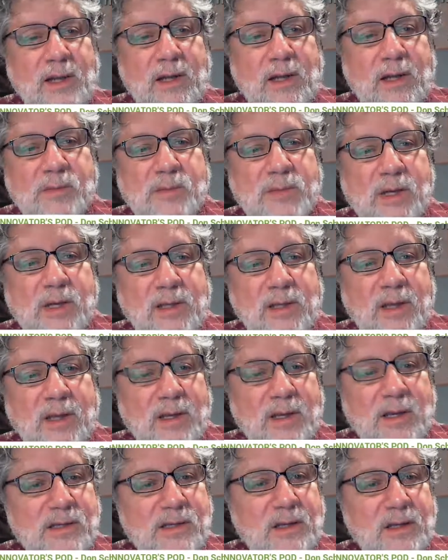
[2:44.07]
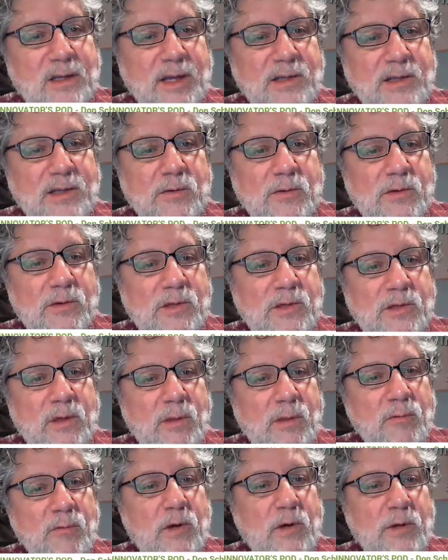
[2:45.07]
as a podcast on iTunes and
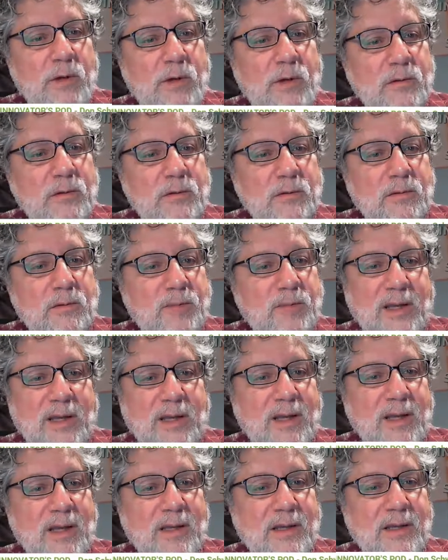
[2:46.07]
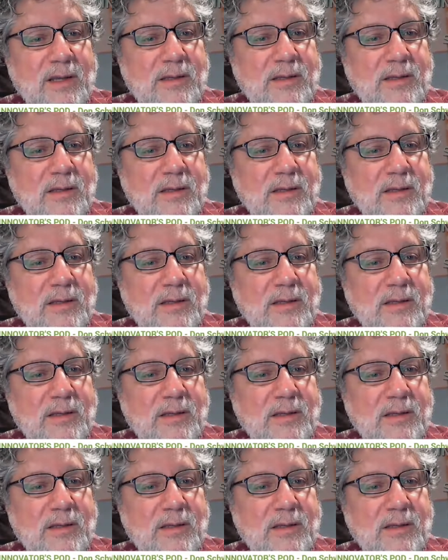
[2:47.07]
through other podcast,